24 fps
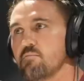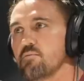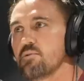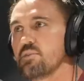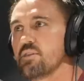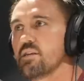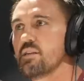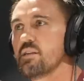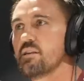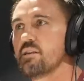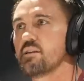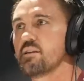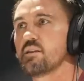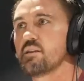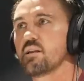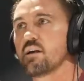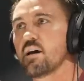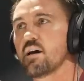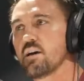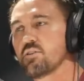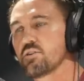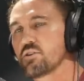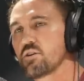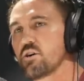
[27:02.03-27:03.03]
and then
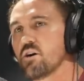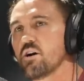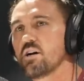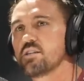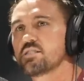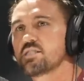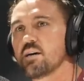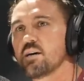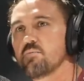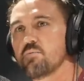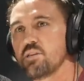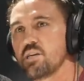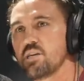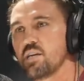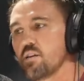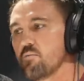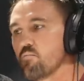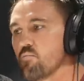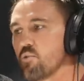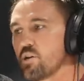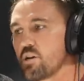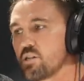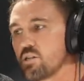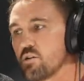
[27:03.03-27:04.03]
other guys coming in
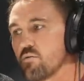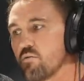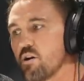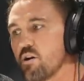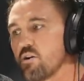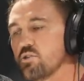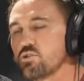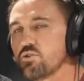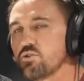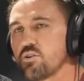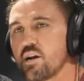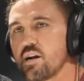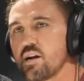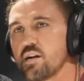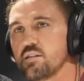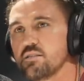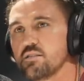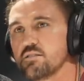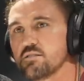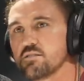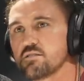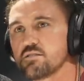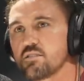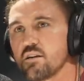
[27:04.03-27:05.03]
and bringing their own
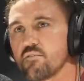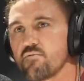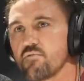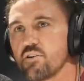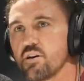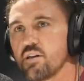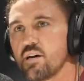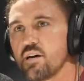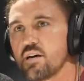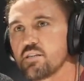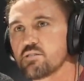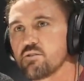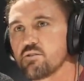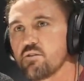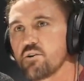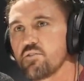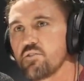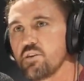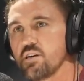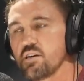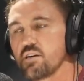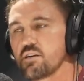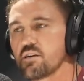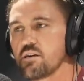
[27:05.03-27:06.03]
trainers and stuff like that. So I
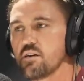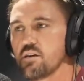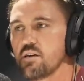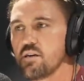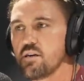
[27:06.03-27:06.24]
think.